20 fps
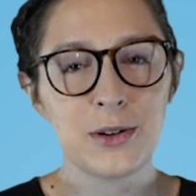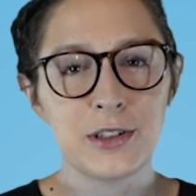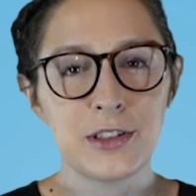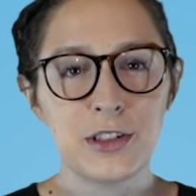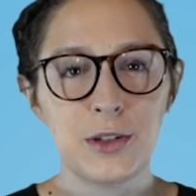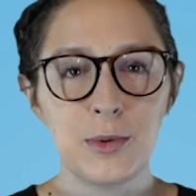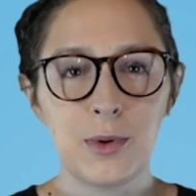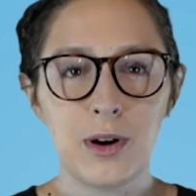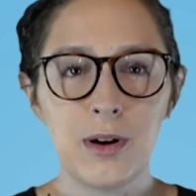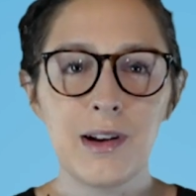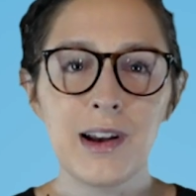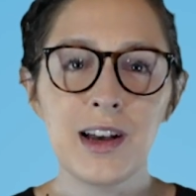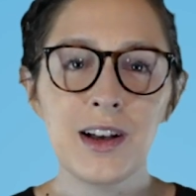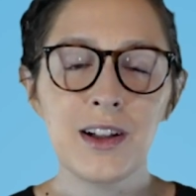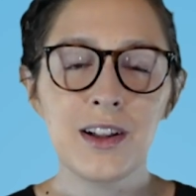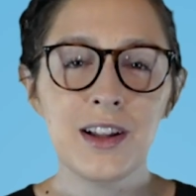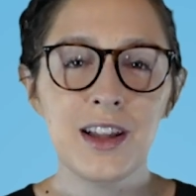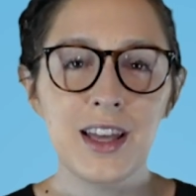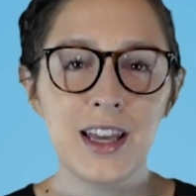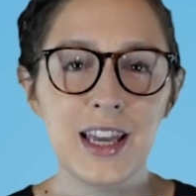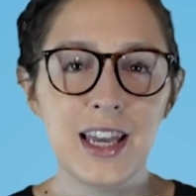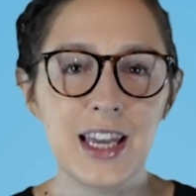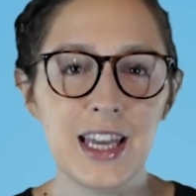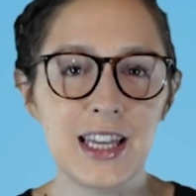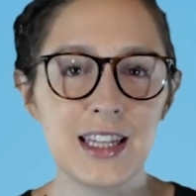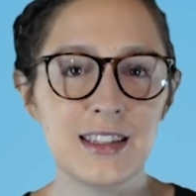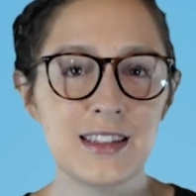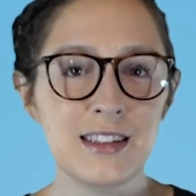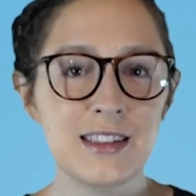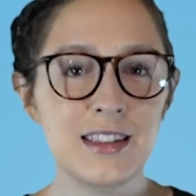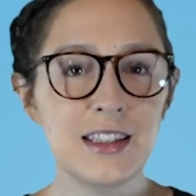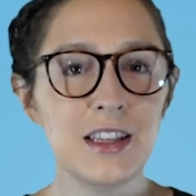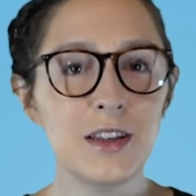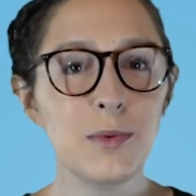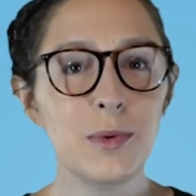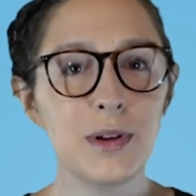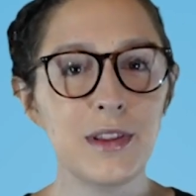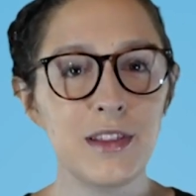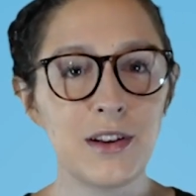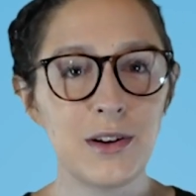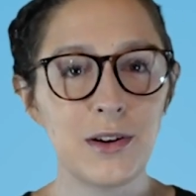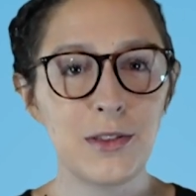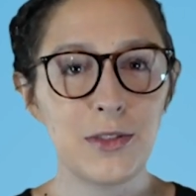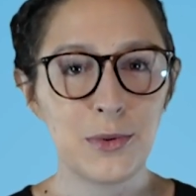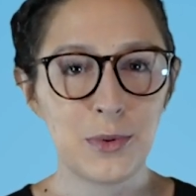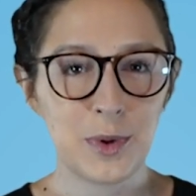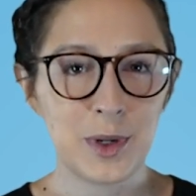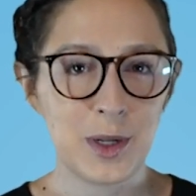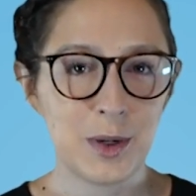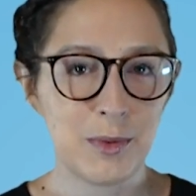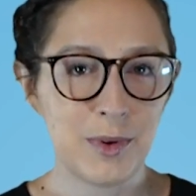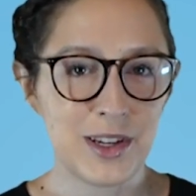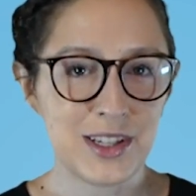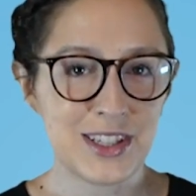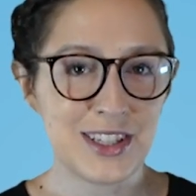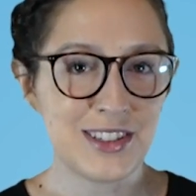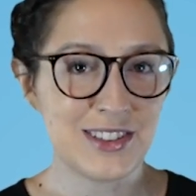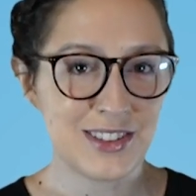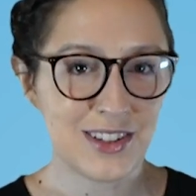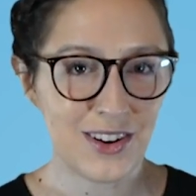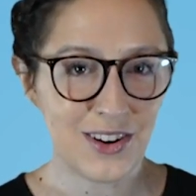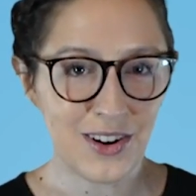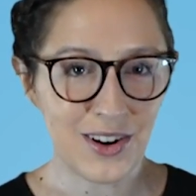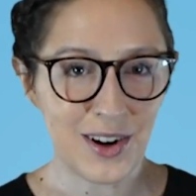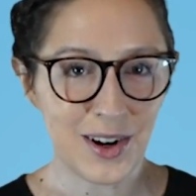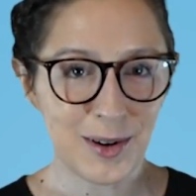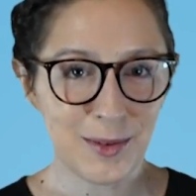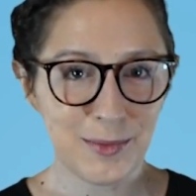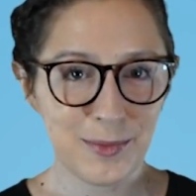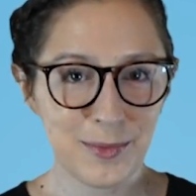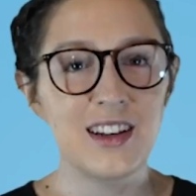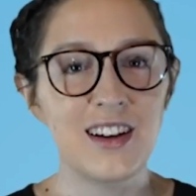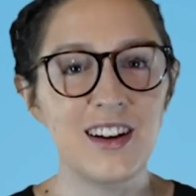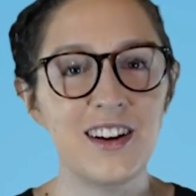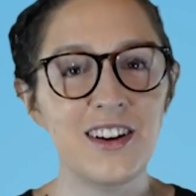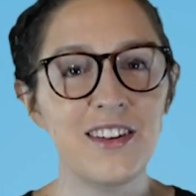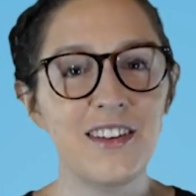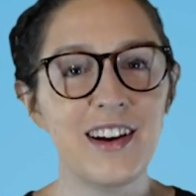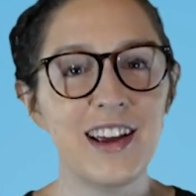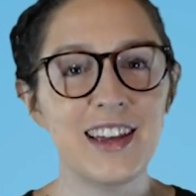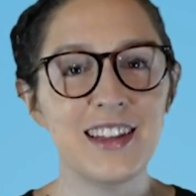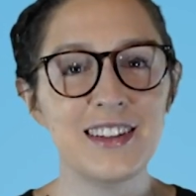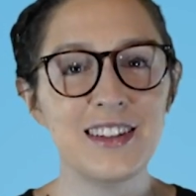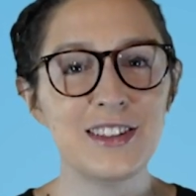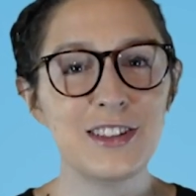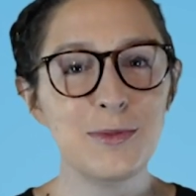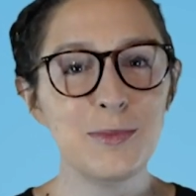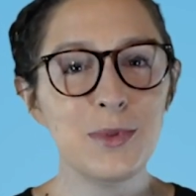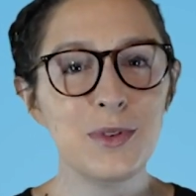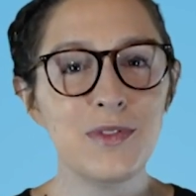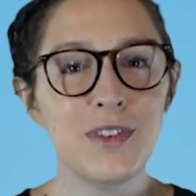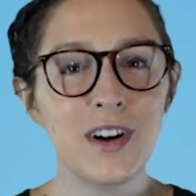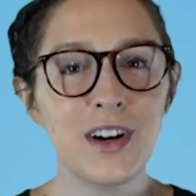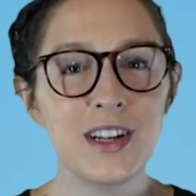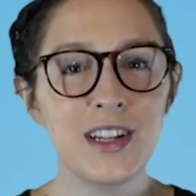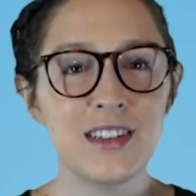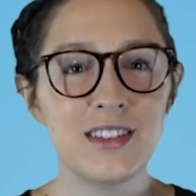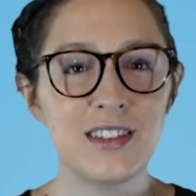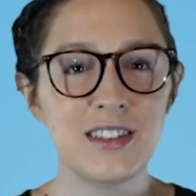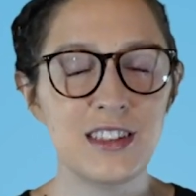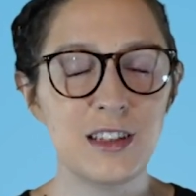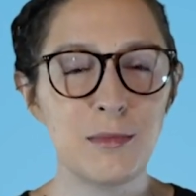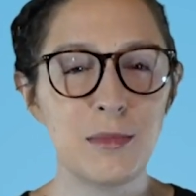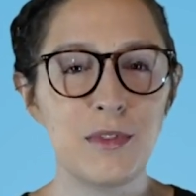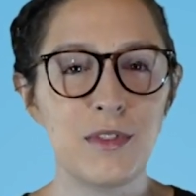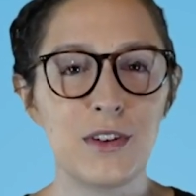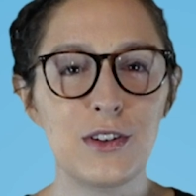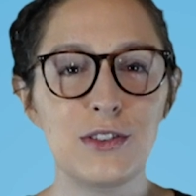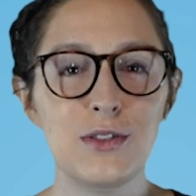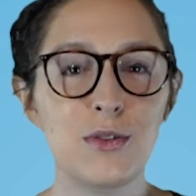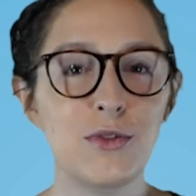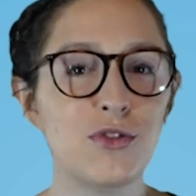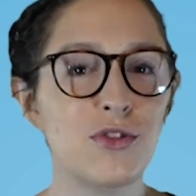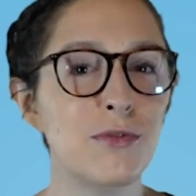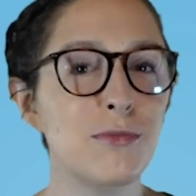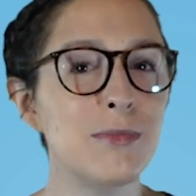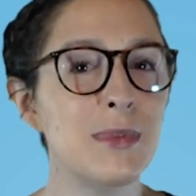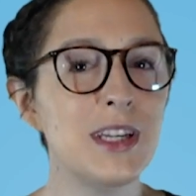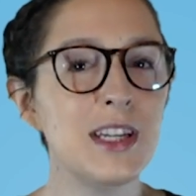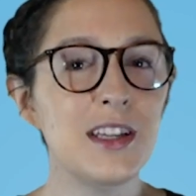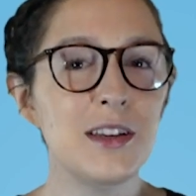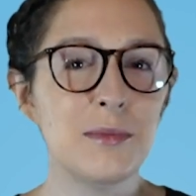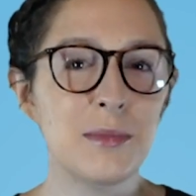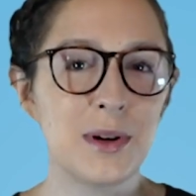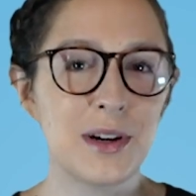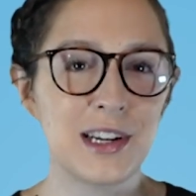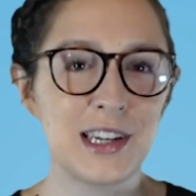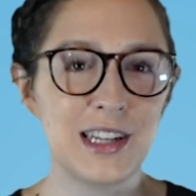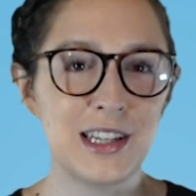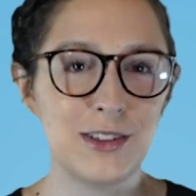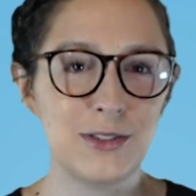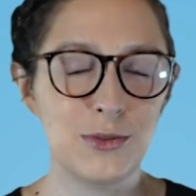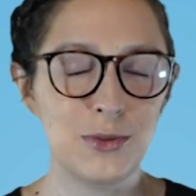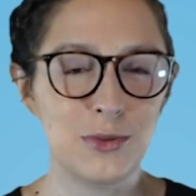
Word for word: or URL and see what their authority rankings are. All right, let's move on into some of our social media marketing